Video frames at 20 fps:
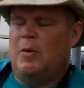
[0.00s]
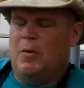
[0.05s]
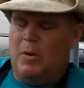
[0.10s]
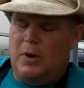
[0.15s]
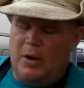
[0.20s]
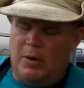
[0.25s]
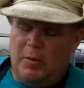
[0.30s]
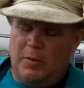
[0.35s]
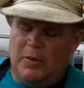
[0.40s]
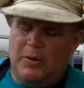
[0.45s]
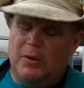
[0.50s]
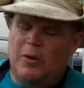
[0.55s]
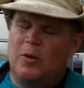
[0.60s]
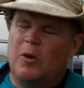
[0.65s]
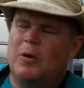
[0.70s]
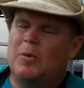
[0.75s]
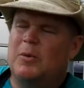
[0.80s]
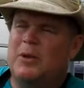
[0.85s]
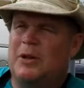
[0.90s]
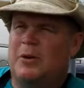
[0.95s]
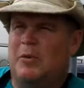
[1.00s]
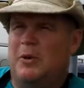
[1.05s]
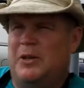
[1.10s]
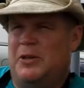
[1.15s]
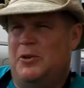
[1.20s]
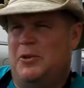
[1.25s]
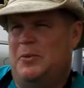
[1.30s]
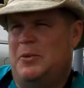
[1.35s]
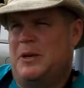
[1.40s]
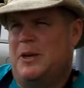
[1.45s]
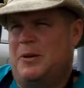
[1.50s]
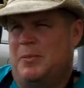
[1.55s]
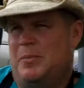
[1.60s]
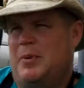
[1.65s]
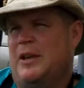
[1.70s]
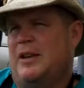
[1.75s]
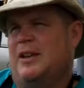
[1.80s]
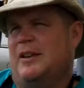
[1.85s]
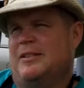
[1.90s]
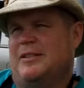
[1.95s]
Well, normally we do
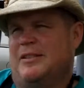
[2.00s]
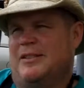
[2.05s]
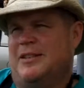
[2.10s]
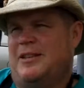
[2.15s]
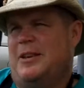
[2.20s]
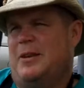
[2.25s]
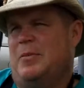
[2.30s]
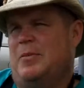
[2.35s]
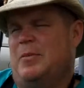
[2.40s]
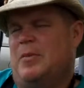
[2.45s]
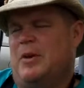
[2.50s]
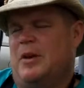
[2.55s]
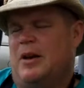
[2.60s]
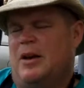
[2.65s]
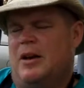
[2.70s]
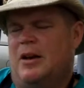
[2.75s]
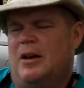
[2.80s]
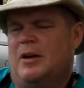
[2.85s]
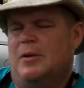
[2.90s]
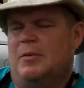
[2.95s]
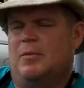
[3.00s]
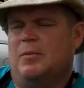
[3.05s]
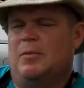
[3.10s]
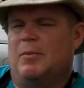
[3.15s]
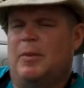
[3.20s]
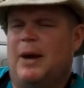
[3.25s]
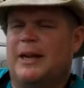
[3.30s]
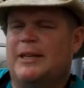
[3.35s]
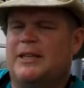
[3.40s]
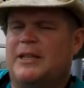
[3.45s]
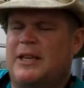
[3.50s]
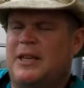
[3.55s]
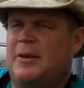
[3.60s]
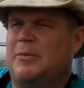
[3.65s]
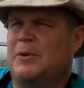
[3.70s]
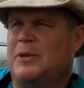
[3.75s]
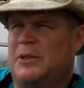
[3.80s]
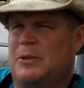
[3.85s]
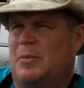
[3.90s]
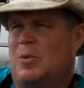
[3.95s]
compete as a team. My
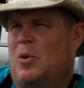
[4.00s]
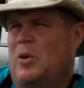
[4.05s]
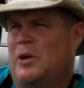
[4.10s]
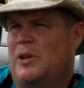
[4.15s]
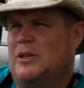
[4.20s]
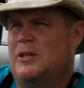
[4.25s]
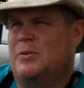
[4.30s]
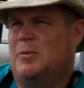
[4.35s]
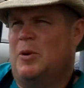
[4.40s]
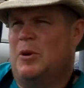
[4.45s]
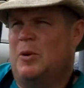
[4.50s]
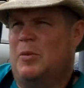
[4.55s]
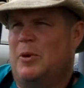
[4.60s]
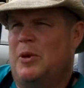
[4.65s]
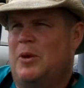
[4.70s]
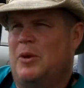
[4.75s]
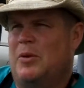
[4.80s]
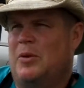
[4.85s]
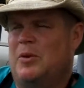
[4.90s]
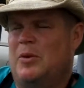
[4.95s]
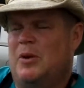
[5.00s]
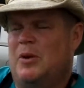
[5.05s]
team is a boy and his barbecue.